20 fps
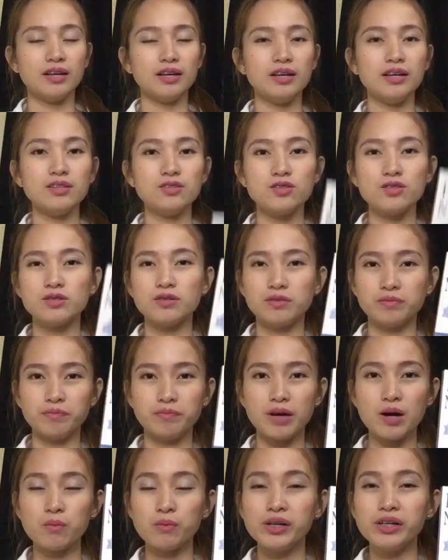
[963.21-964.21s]
It's
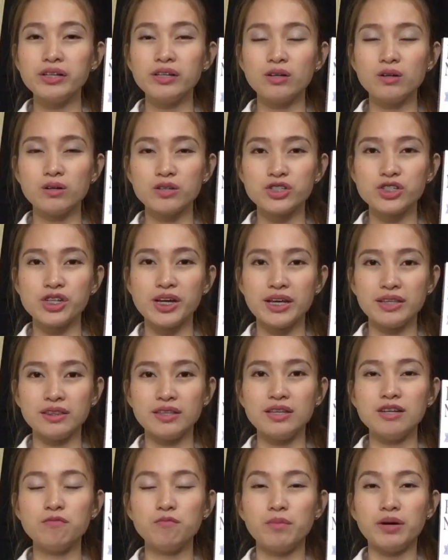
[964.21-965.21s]
Power
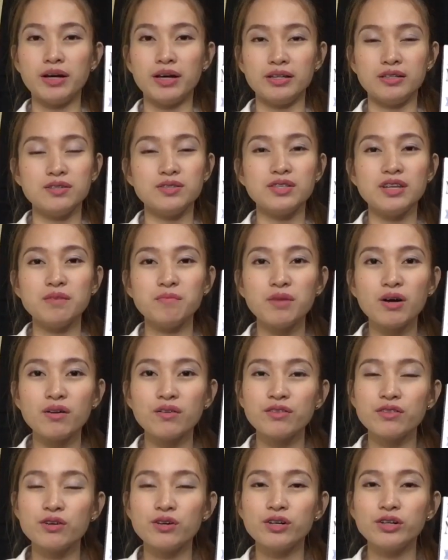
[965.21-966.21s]
Negotiating by the same
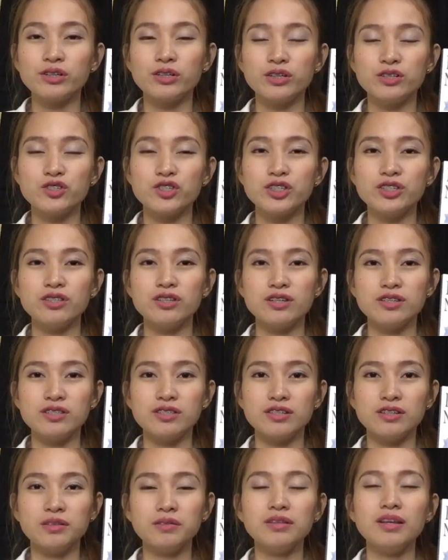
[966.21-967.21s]
author, Roger
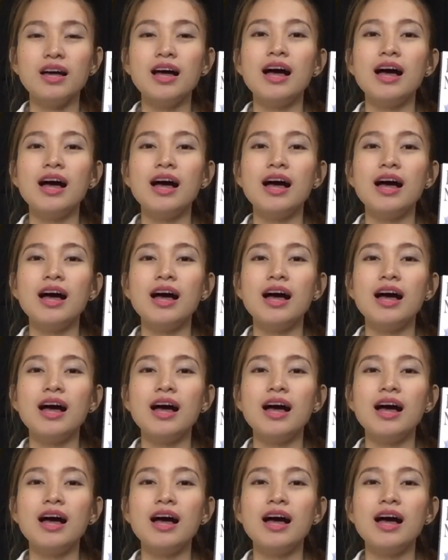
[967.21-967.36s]
Dawson.